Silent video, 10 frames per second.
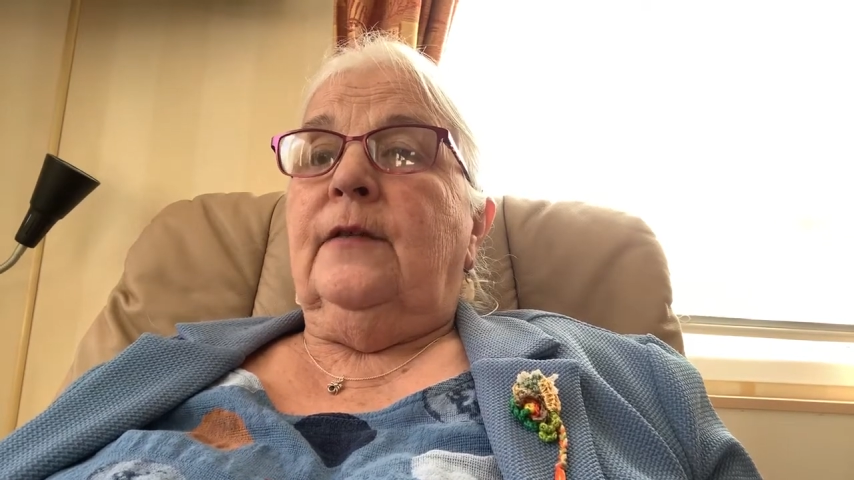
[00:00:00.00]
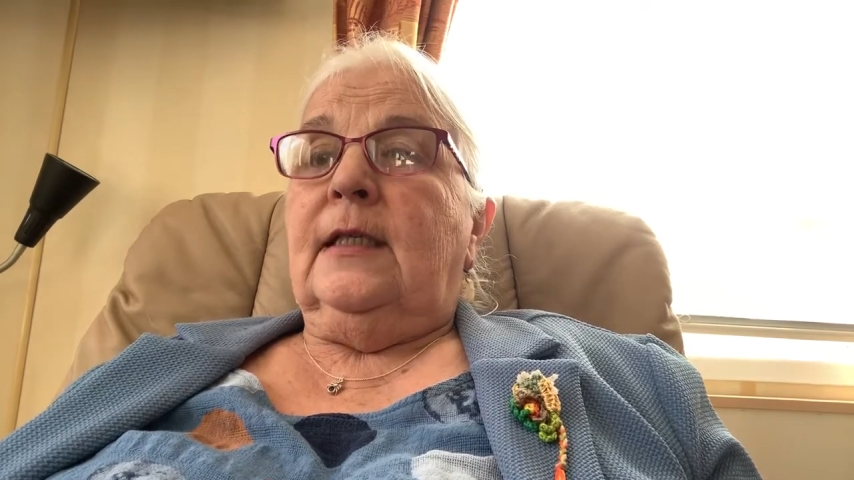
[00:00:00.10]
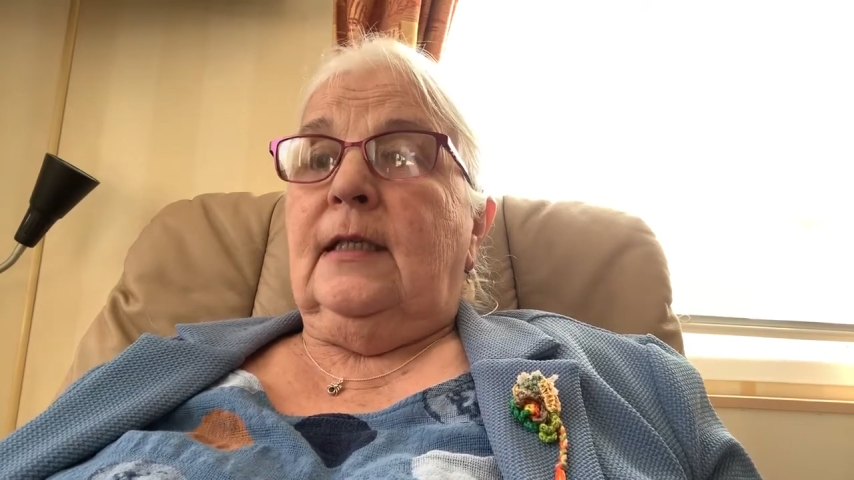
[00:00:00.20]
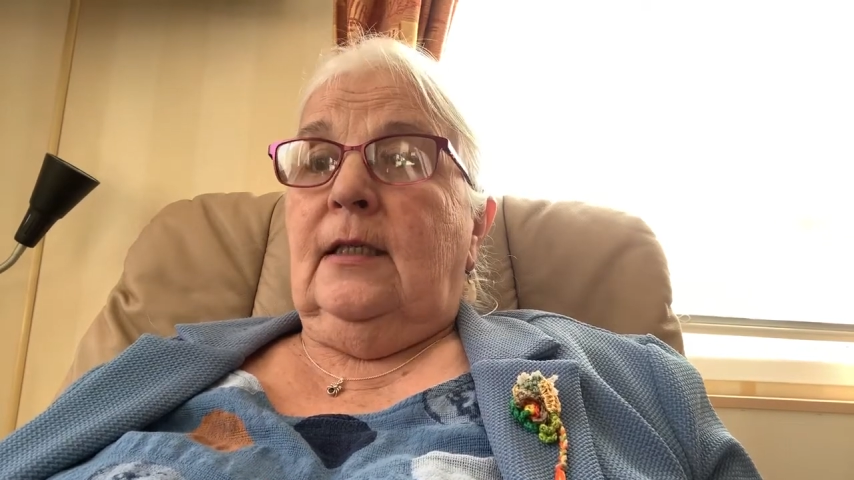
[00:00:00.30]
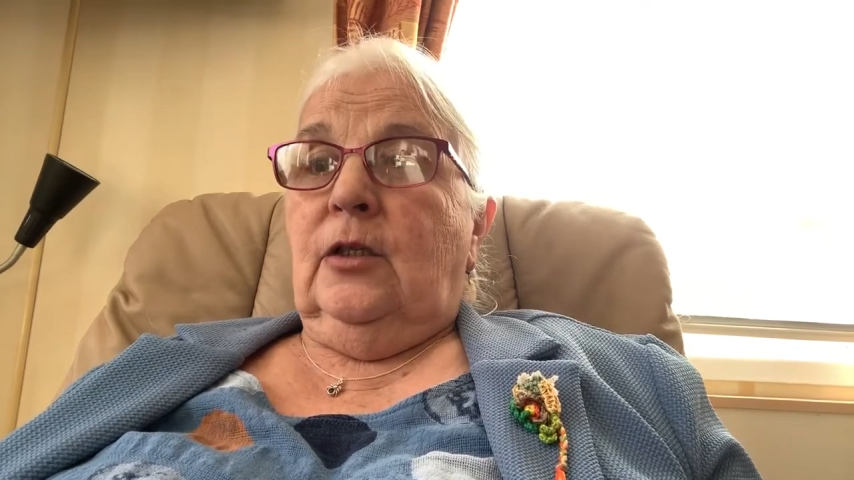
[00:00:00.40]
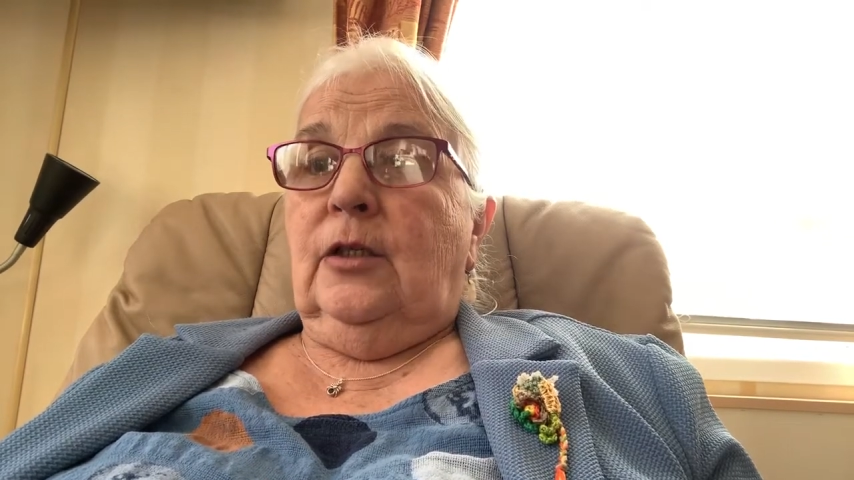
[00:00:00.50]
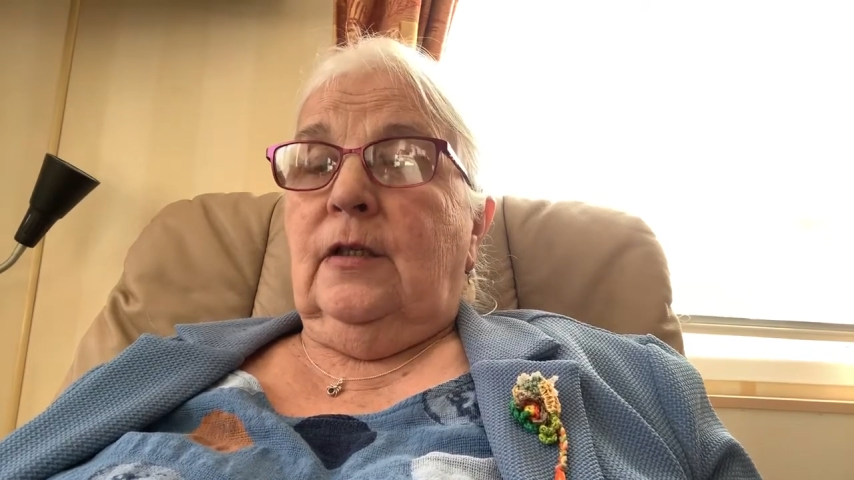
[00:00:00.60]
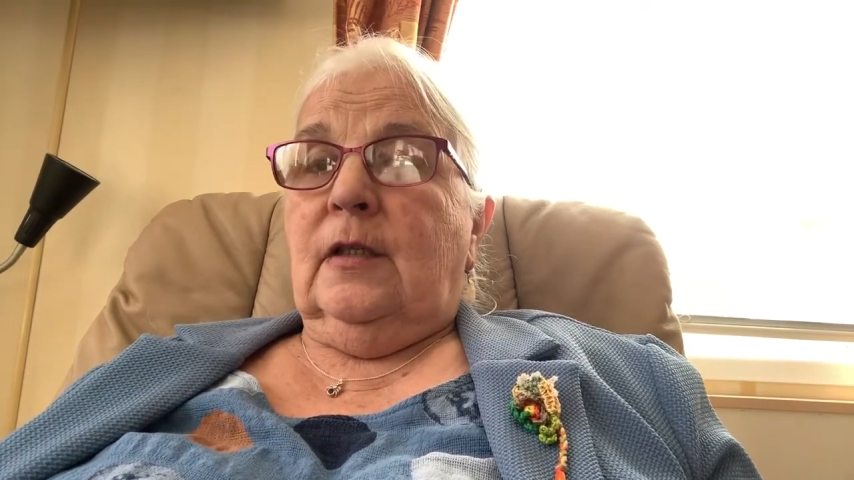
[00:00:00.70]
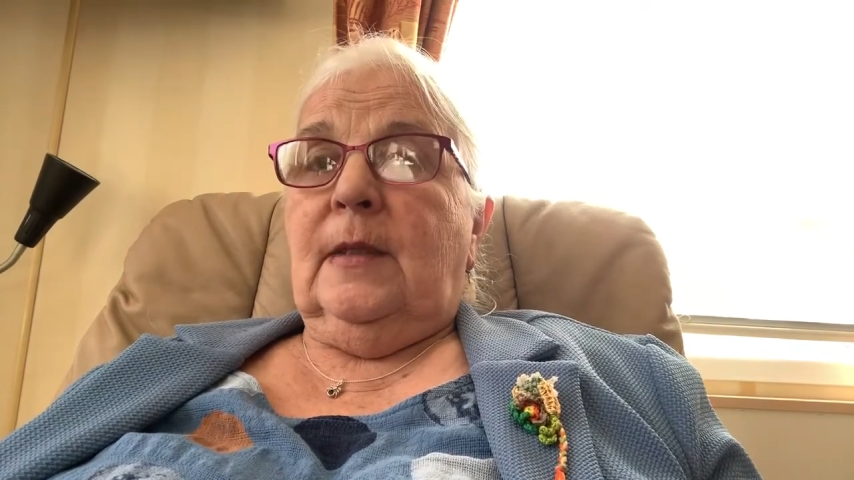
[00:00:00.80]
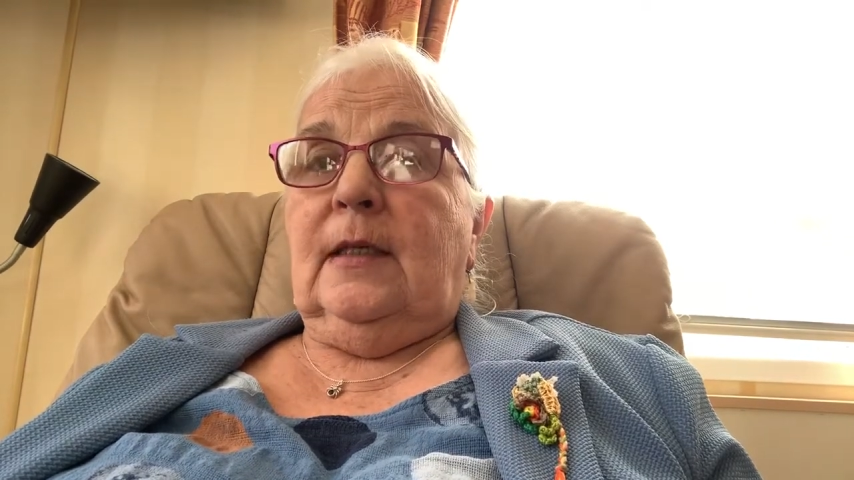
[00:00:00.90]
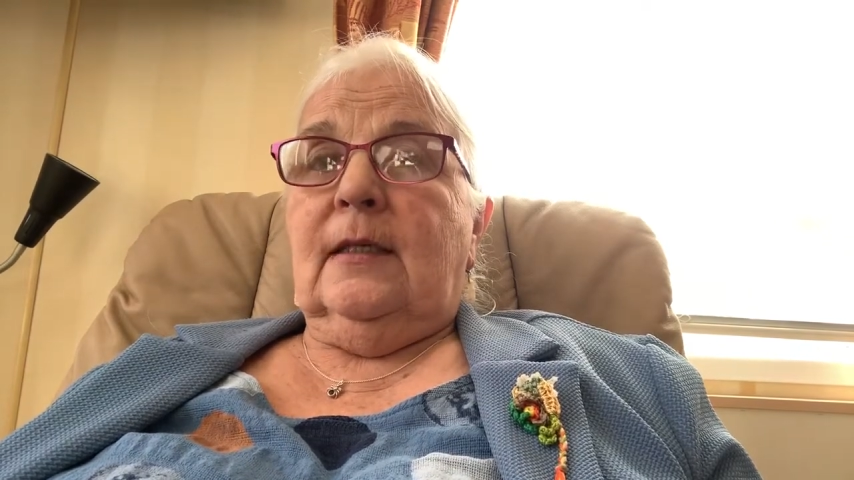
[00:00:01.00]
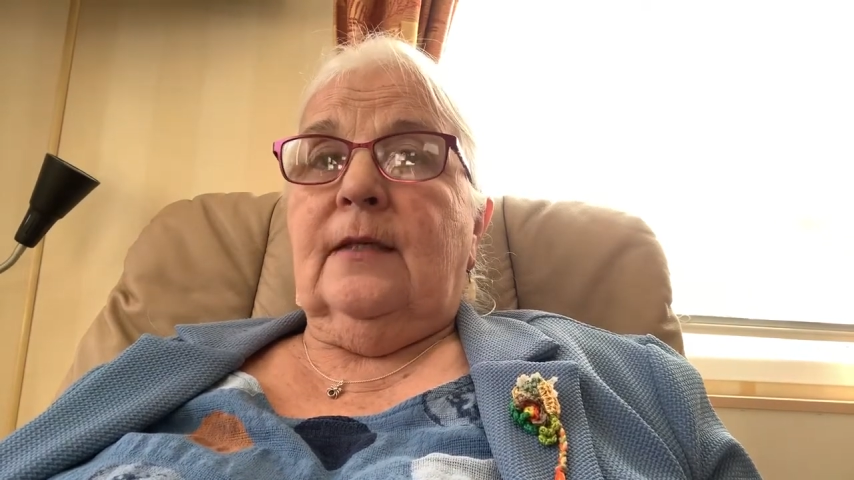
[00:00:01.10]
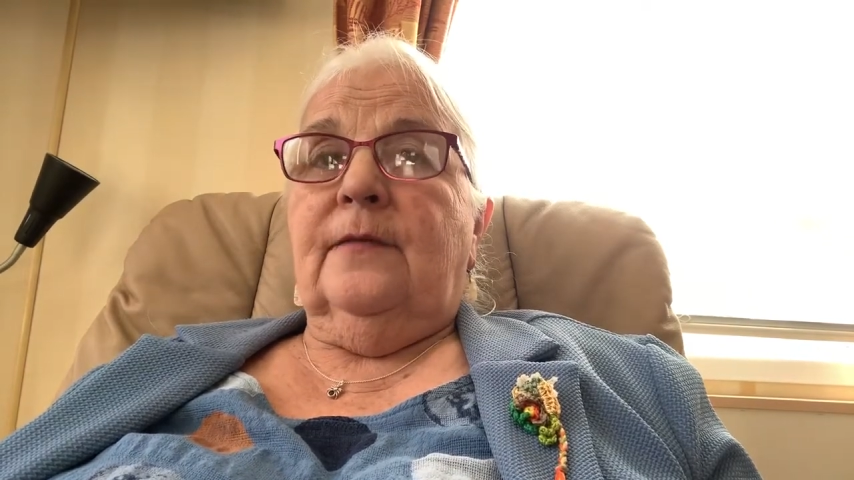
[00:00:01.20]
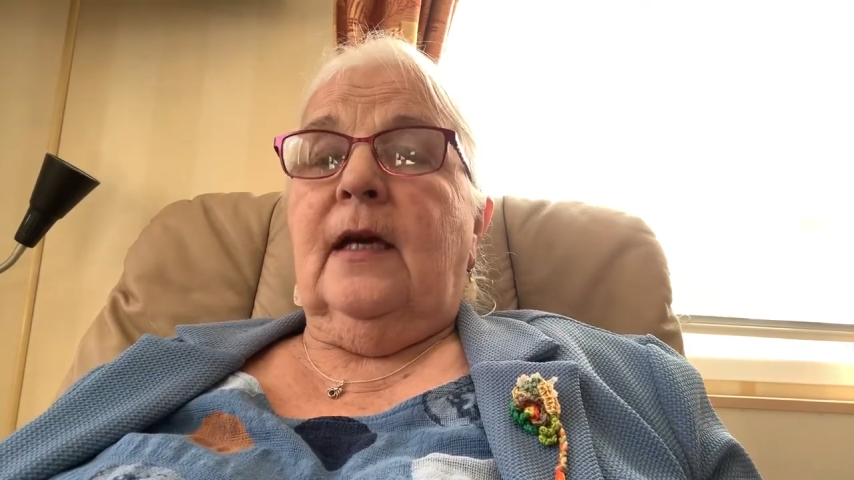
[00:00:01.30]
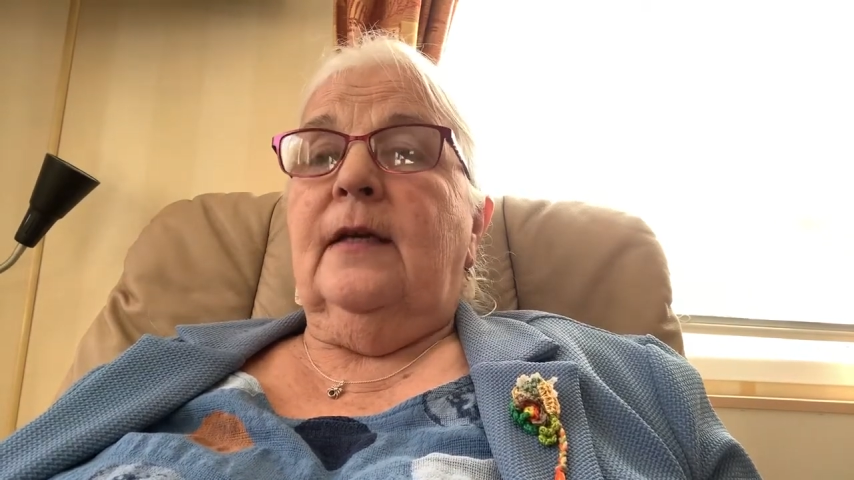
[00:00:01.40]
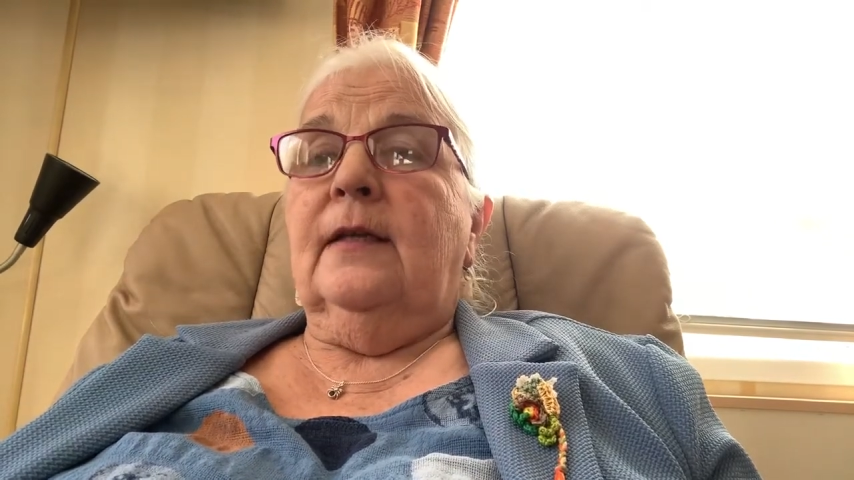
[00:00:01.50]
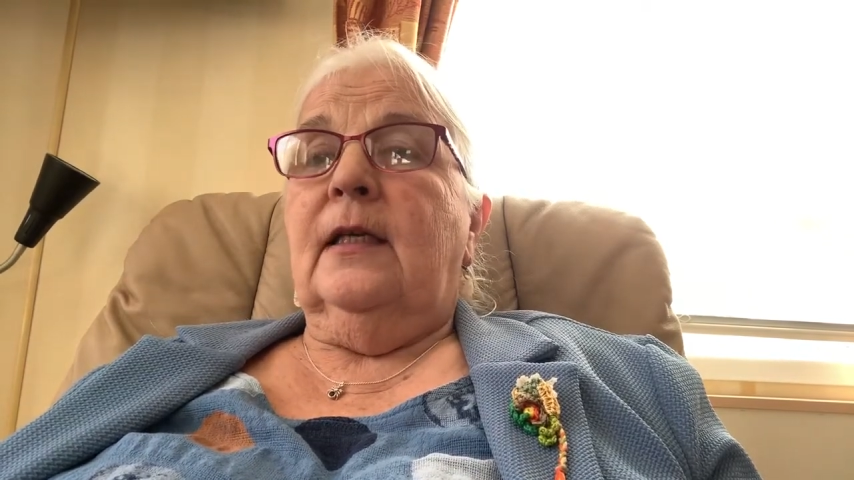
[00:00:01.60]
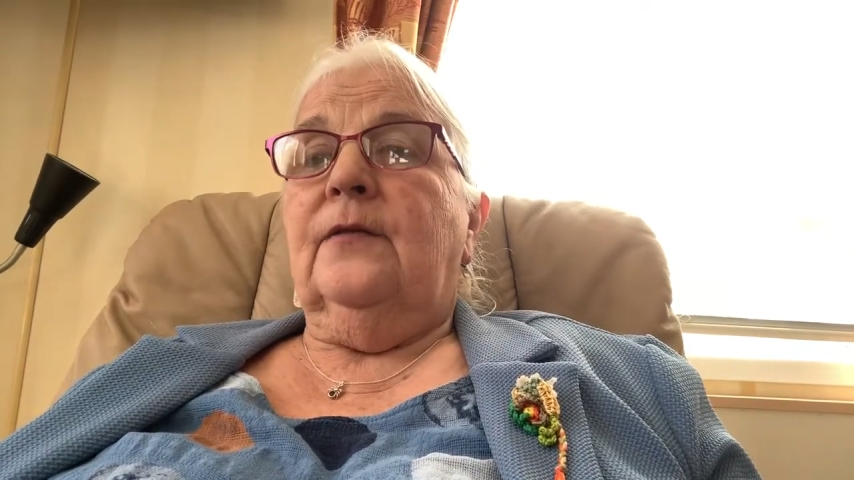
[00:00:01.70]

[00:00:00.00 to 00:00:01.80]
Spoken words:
teachers, because if I